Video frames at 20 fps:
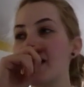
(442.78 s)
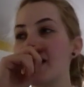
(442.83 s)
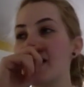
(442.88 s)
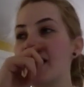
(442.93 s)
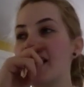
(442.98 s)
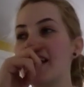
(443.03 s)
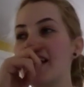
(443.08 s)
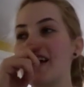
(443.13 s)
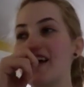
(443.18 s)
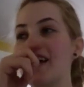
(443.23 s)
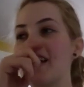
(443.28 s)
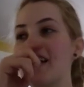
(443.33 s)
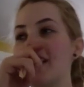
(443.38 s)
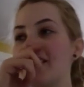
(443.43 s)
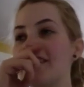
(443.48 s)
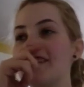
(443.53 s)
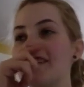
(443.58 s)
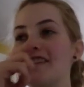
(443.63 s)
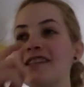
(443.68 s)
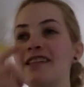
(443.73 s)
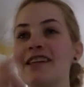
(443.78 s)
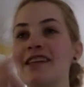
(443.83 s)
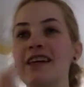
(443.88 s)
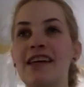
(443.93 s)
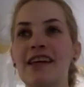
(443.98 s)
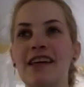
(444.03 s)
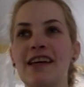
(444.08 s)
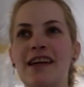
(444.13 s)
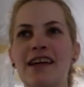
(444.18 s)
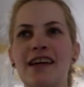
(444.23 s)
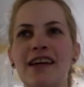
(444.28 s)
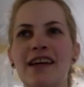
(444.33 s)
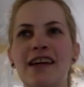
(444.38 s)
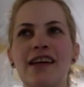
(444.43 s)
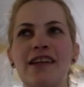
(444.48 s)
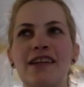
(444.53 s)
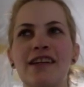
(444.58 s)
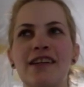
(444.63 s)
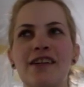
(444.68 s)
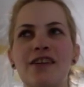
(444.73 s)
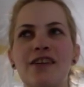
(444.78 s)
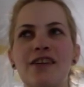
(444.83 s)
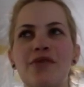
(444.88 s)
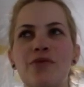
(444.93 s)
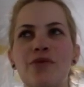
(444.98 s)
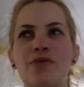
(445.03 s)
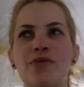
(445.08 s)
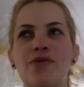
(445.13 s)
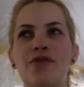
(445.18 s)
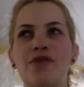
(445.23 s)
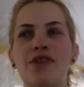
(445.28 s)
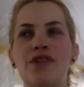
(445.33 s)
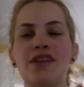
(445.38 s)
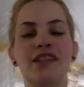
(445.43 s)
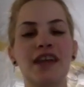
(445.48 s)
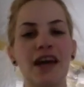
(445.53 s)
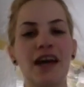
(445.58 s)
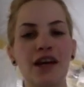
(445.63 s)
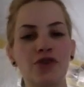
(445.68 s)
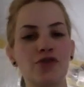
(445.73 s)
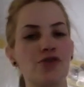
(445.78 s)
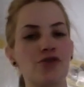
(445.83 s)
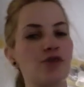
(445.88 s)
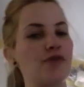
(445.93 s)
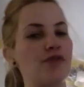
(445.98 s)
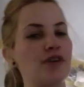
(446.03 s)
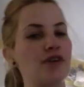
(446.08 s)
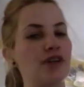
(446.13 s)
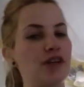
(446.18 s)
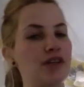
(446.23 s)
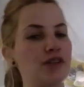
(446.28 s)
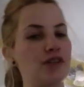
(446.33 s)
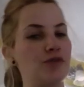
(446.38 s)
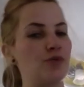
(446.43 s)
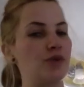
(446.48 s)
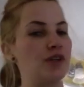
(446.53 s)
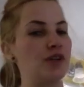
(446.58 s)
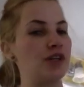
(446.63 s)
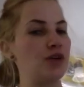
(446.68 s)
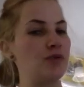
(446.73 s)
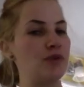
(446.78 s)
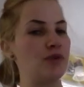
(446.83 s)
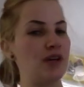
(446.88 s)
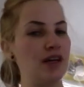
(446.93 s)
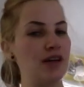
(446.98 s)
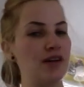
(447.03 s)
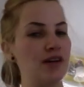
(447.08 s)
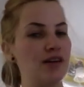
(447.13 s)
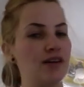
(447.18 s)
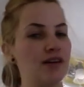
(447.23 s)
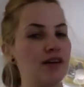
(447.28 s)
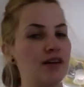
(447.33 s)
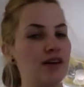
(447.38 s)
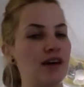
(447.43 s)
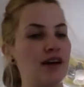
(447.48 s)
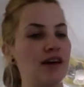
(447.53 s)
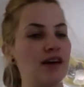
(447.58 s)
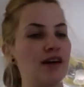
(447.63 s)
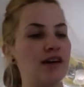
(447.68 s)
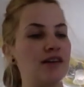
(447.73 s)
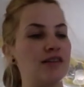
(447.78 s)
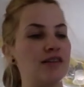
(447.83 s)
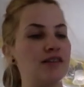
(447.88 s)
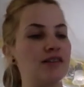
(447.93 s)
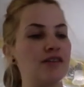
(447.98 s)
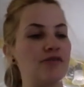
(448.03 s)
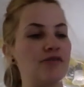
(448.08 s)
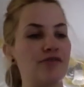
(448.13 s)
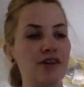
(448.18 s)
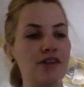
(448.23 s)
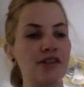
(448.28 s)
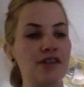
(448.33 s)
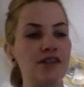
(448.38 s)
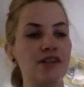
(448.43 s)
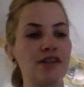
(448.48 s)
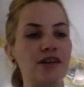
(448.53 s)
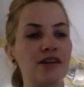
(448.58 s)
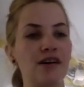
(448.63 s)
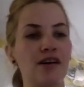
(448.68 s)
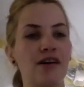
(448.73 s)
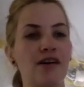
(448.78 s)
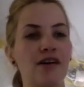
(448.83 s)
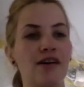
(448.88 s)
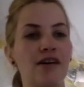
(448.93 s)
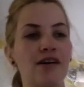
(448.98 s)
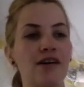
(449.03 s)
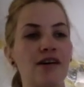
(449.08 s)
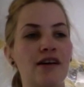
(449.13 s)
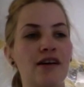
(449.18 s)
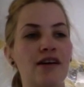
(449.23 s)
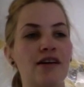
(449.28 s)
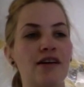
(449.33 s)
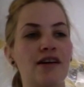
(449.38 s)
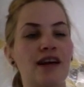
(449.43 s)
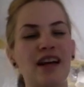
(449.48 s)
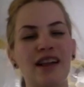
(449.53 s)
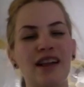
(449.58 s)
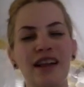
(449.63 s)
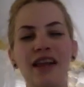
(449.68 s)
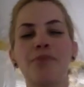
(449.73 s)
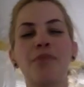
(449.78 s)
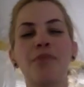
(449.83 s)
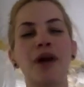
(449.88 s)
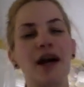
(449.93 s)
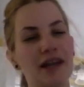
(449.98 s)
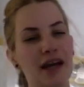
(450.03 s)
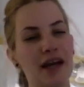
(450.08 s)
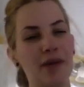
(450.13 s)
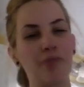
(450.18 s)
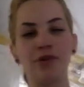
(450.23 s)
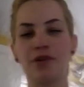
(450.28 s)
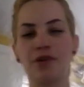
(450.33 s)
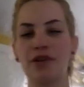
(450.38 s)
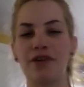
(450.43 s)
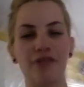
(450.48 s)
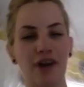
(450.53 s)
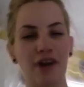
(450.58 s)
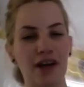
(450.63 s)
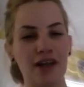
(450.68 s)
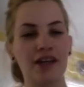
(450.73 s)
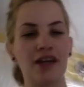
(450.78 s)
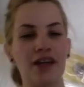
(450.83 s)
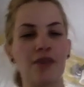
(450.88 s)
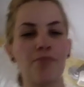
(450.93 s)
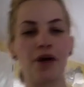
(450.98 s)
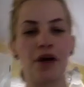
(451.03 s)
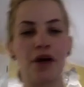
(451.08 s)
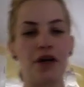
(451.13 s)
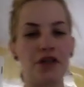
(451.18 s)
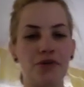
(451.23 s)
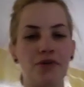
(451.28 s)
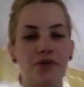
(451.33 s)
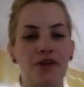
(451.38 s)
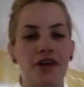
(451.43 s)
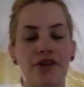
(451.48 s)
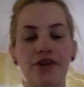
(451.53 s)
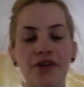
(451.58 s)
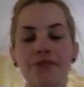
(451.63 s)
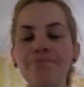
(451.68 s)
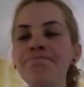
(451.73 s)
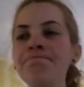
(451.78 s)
and the texture of it is really unique and different. Kind of like pineapple, if I could compare it to another.